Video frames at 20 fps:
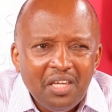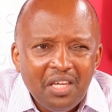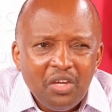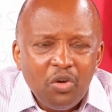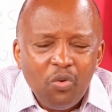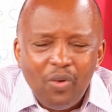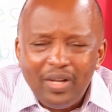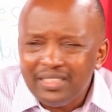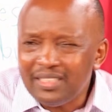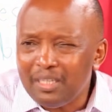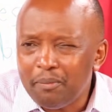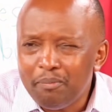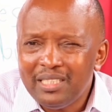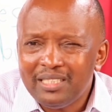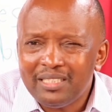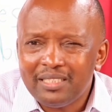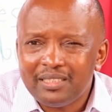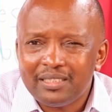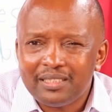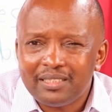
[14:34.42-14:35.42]
was a
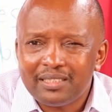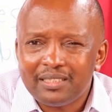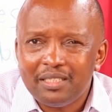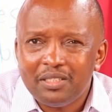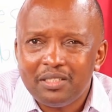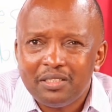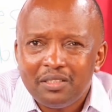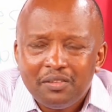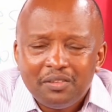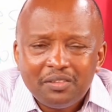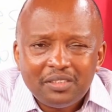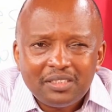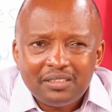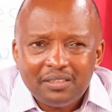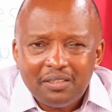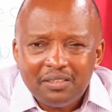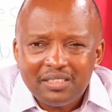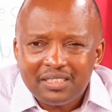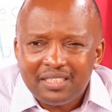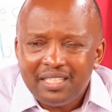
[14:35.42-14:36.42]
bit
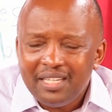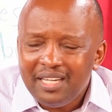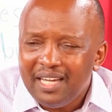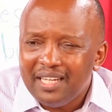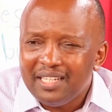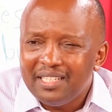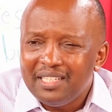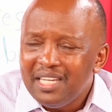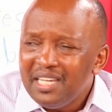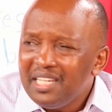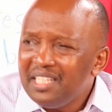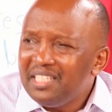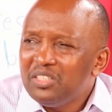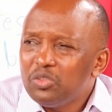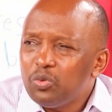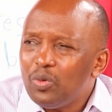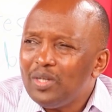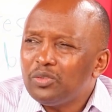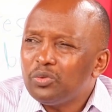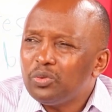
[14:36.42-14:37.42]
scared. He
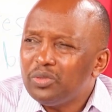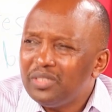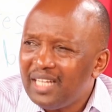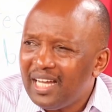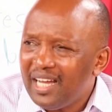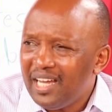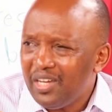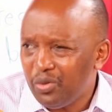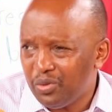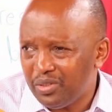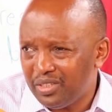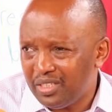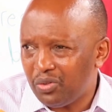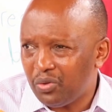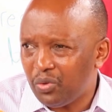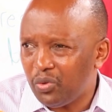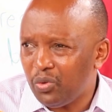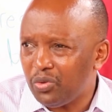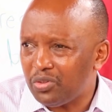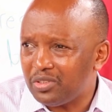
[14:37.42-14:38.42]
didn't want to die on the
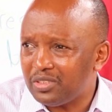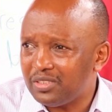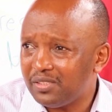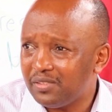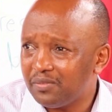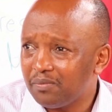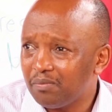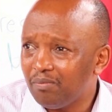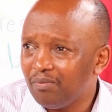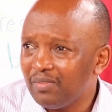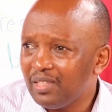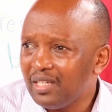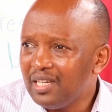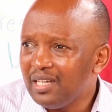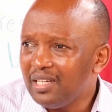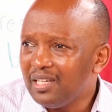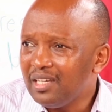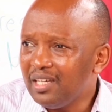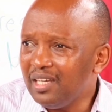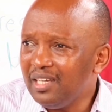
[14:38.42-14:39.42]
cross.
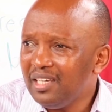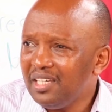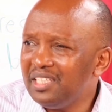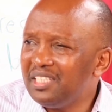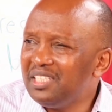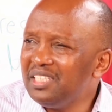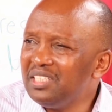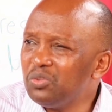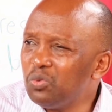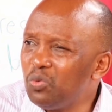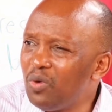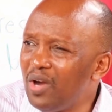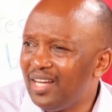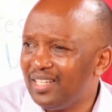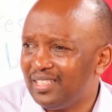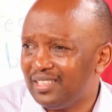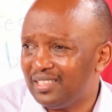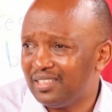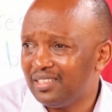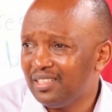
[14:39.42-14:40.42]
He didn't
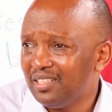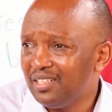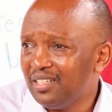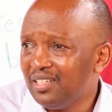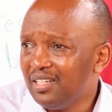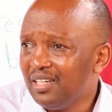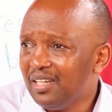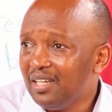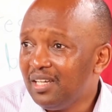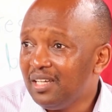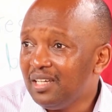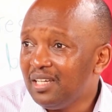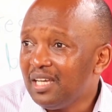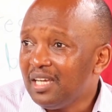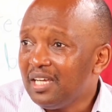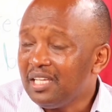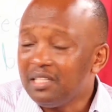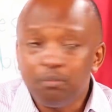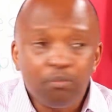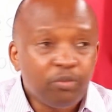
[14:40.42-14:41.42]
want,
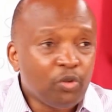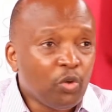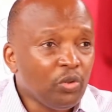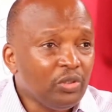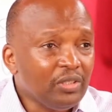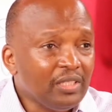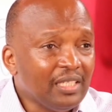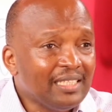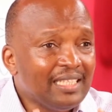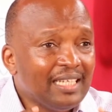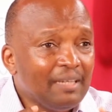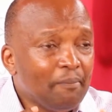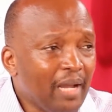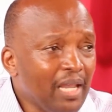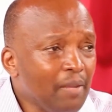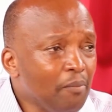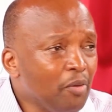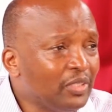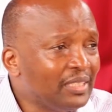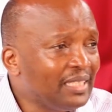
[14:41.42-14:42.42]
because the
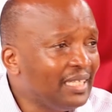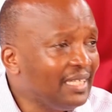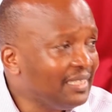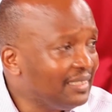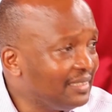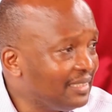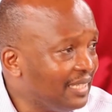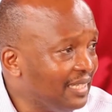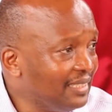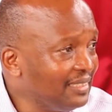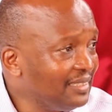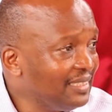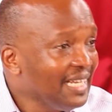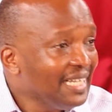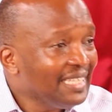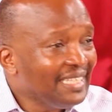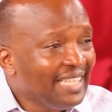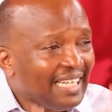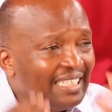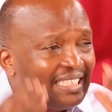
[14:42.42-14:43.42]
Bible tells us
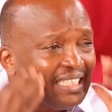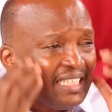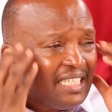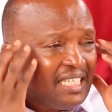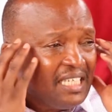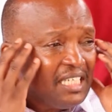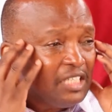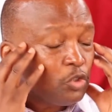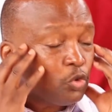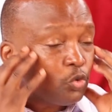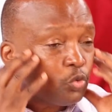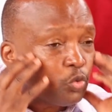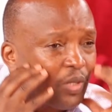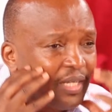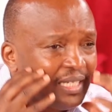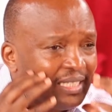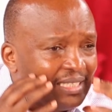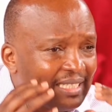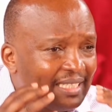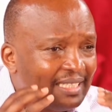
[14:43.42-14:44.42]
that he
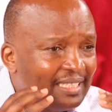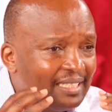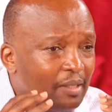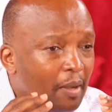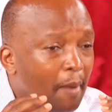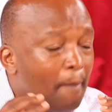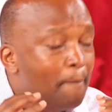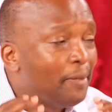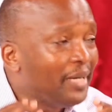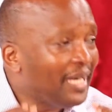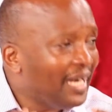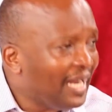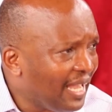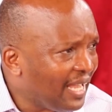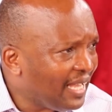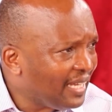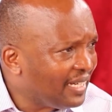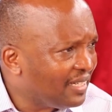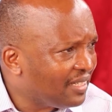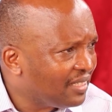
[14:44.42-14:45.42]
sweated
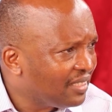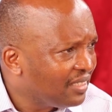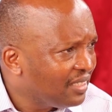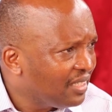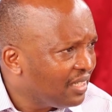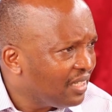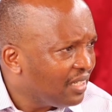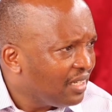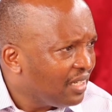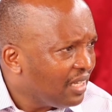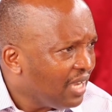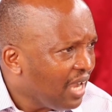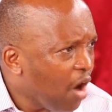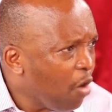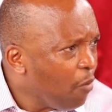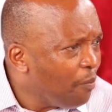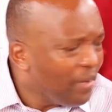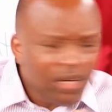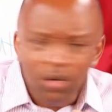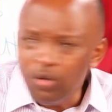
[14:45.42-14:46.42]
blood.
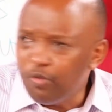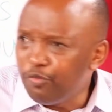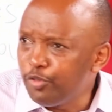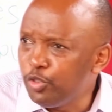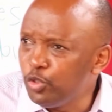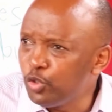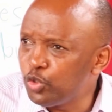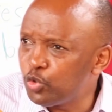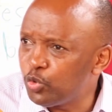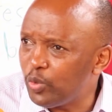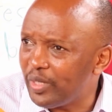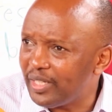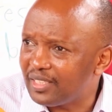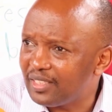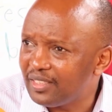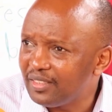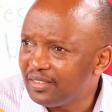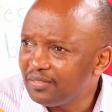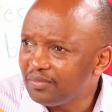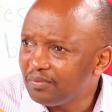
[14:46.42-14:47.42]
How many of you
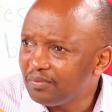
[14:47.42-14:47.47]
sweat?